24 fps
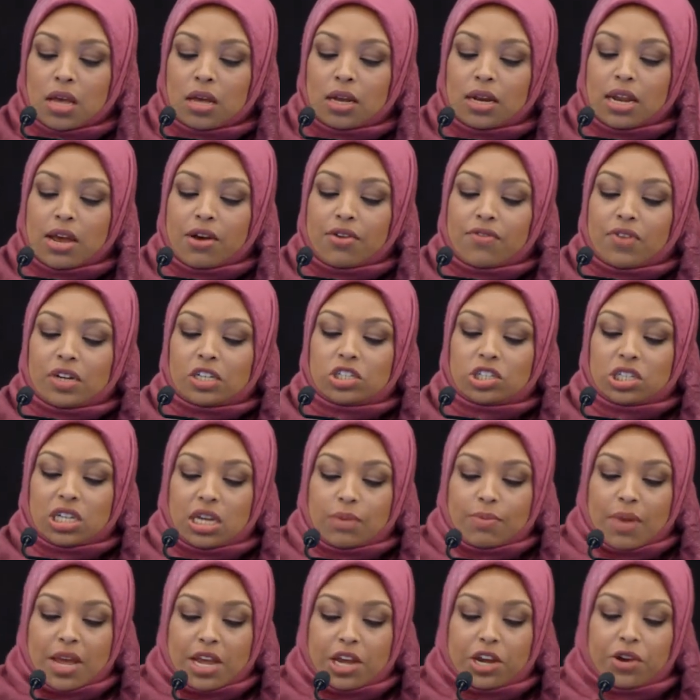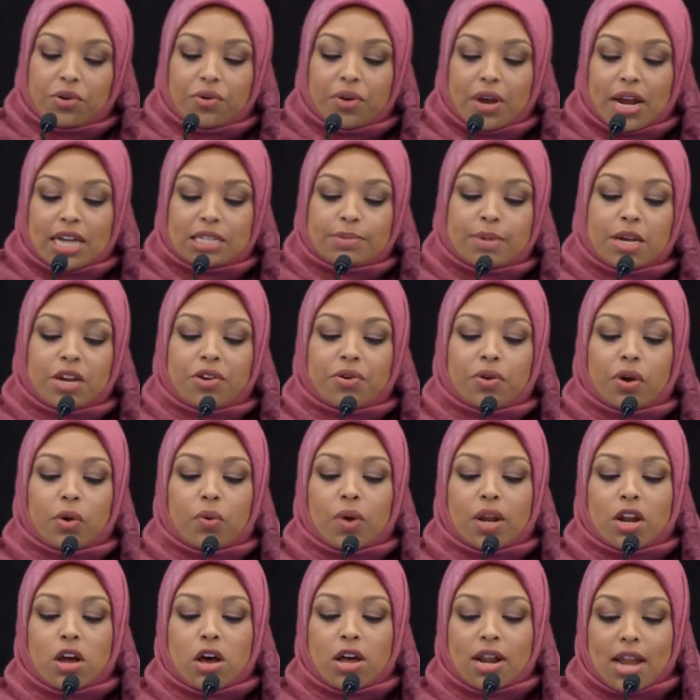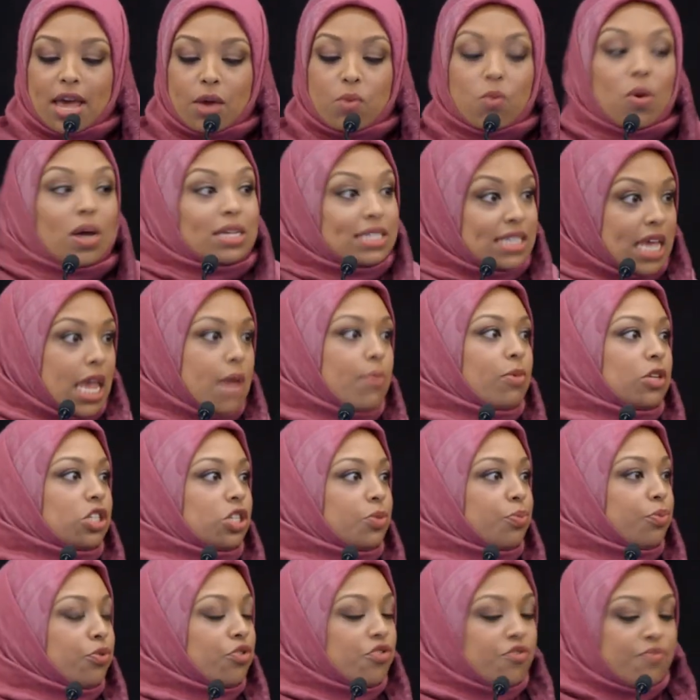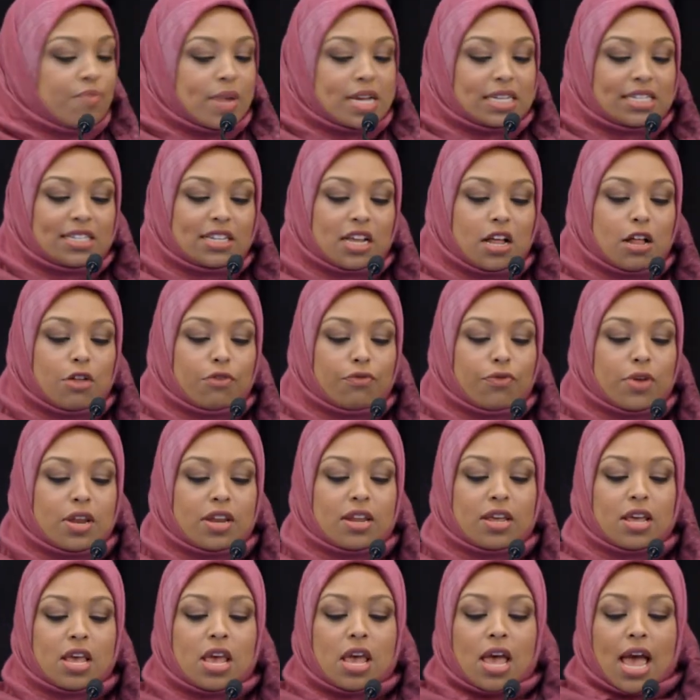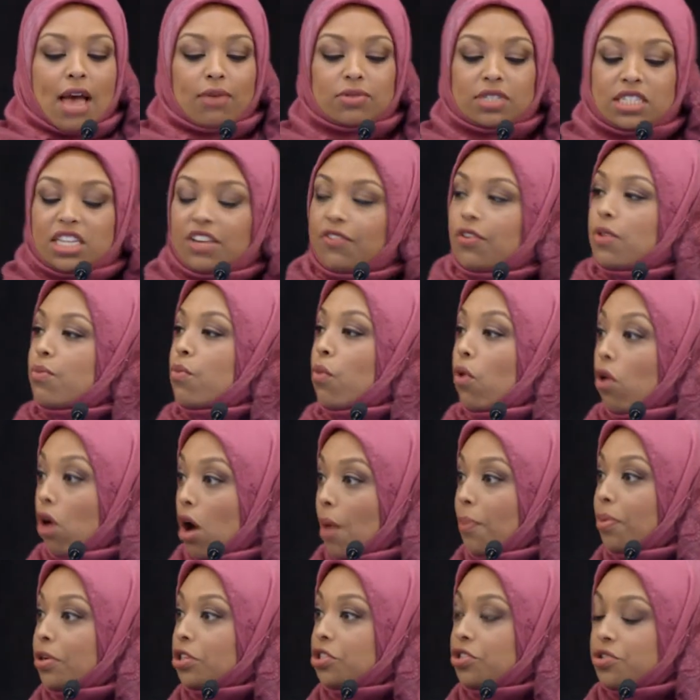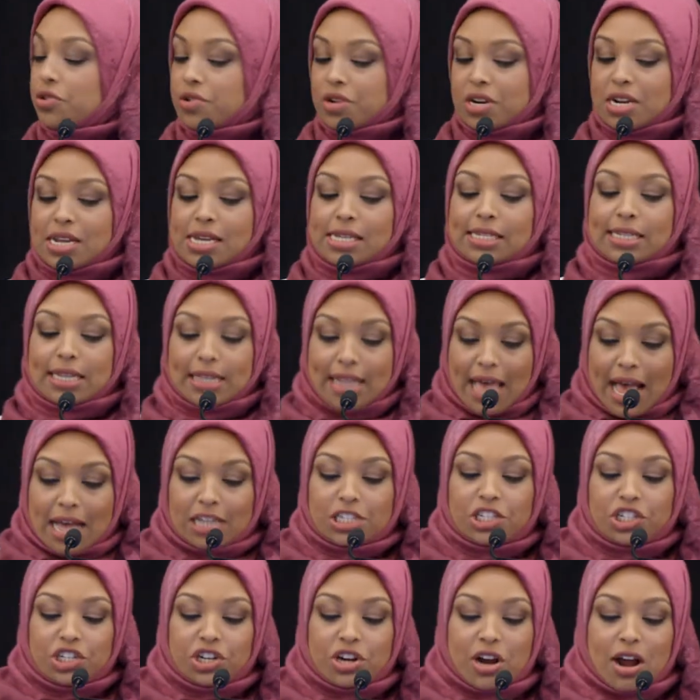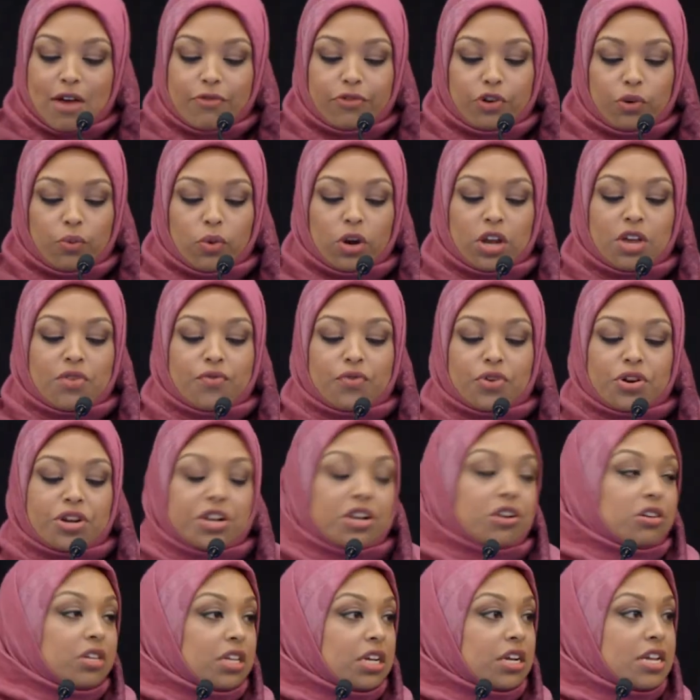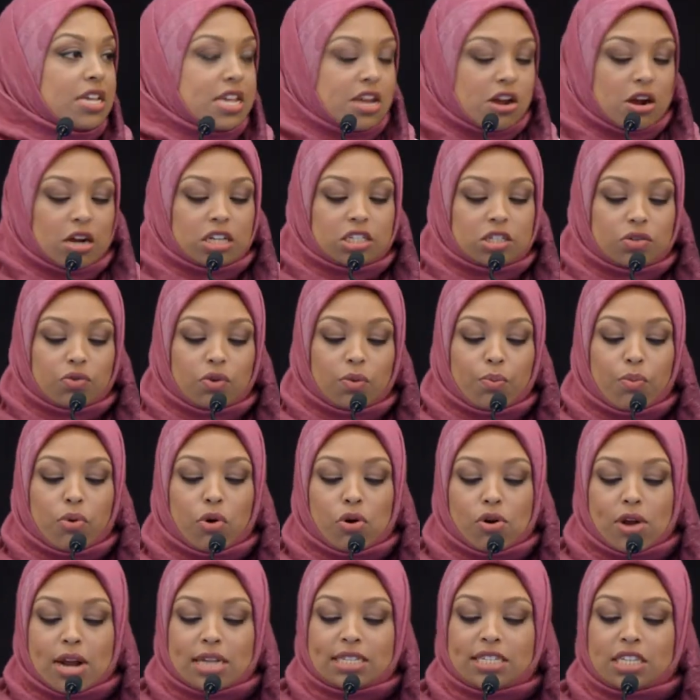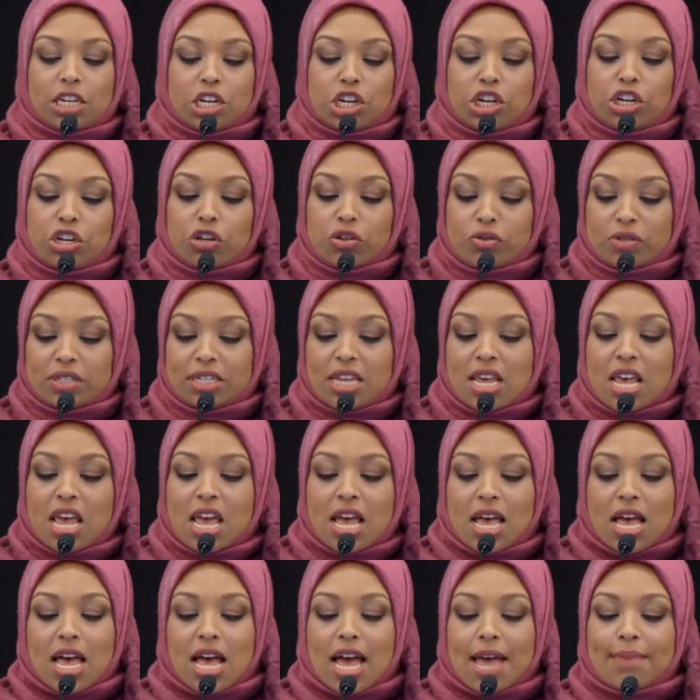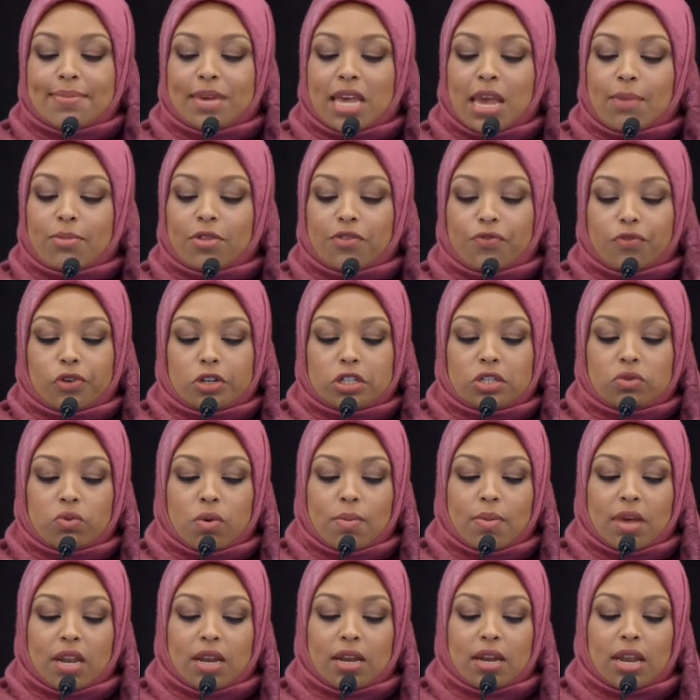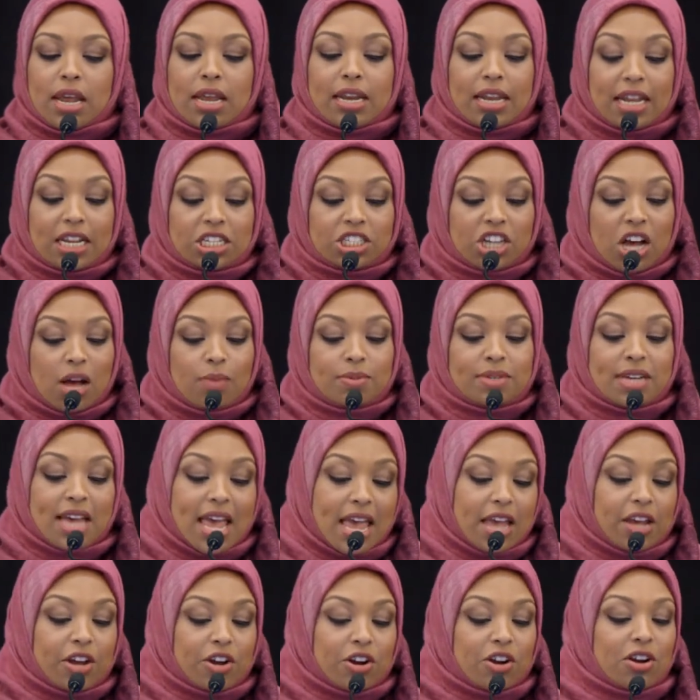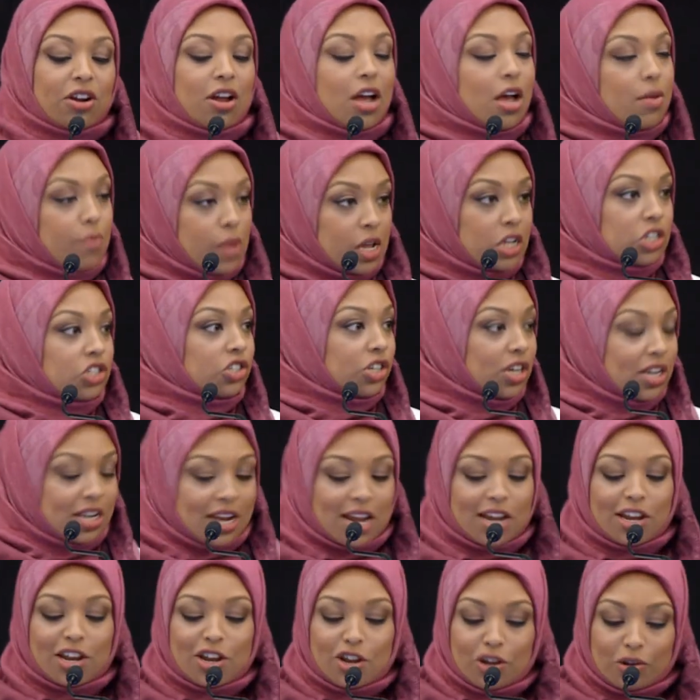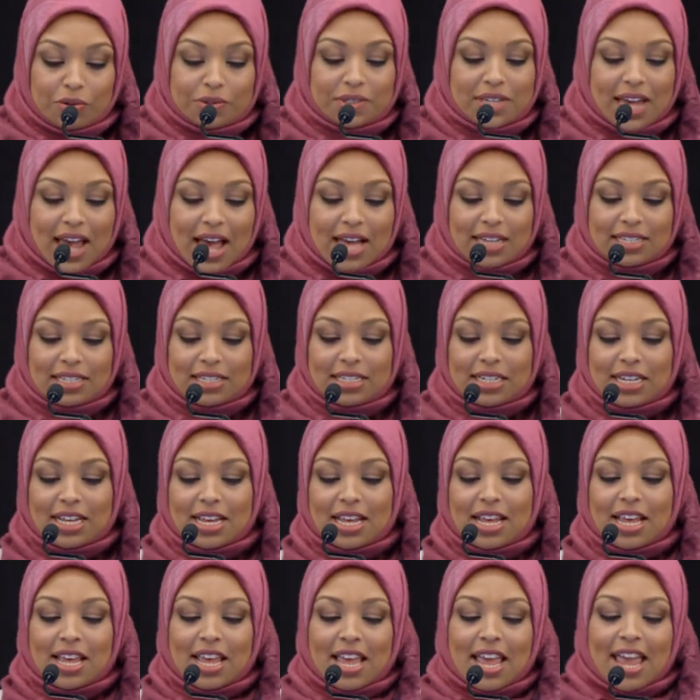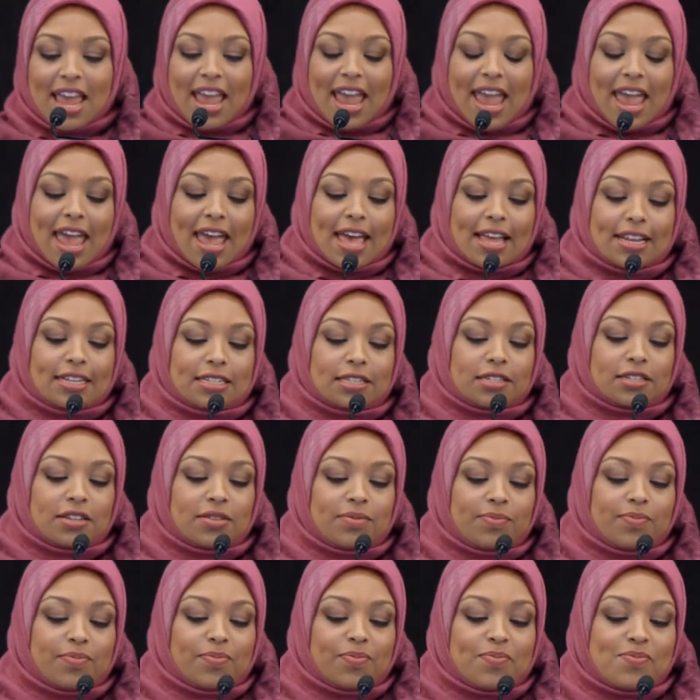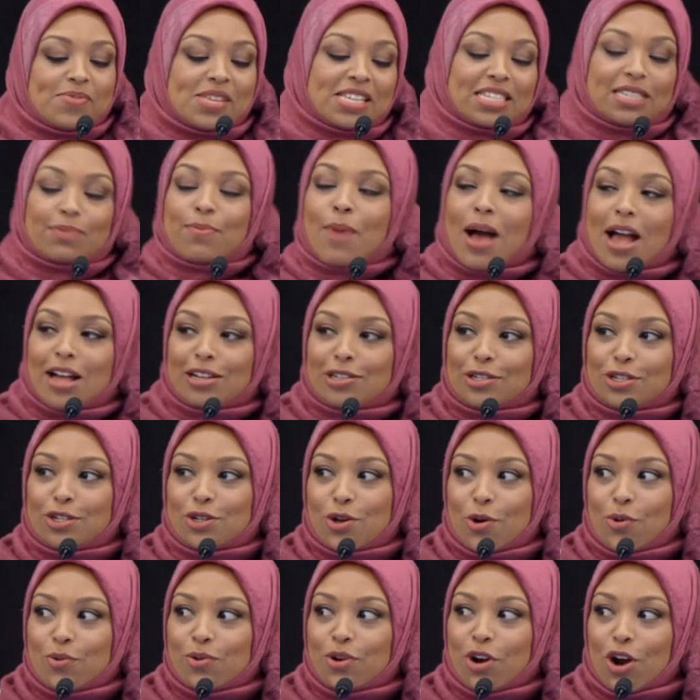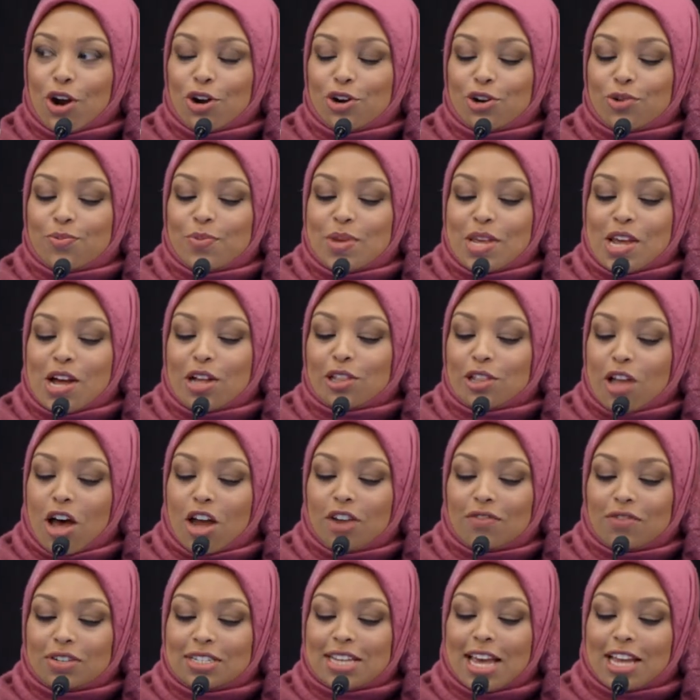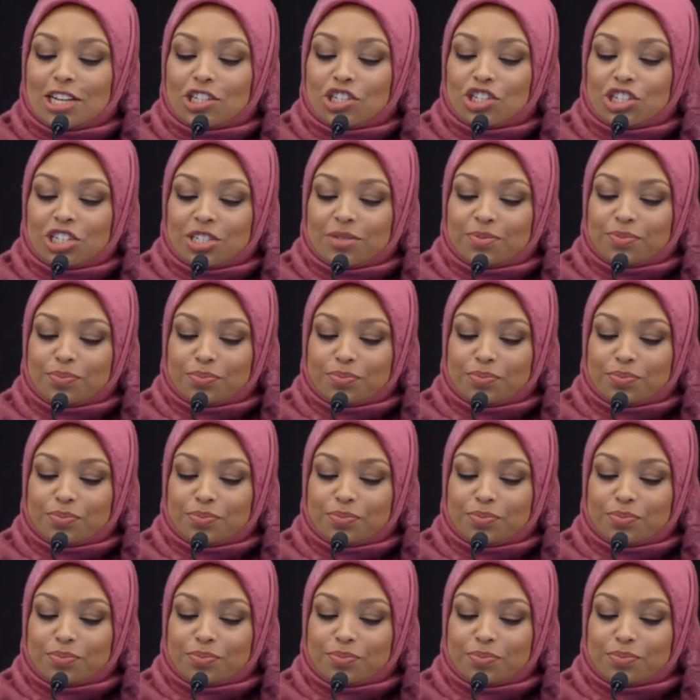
Now, eventually in my career, as my career went on, I was able to prove myself, and I was given more opportunities, and last year, after working for nearly a year as a reporter at City News, I became the first woman in hijab to anchor a major Canadian newscast. And this milestone garnered me a lot of attention.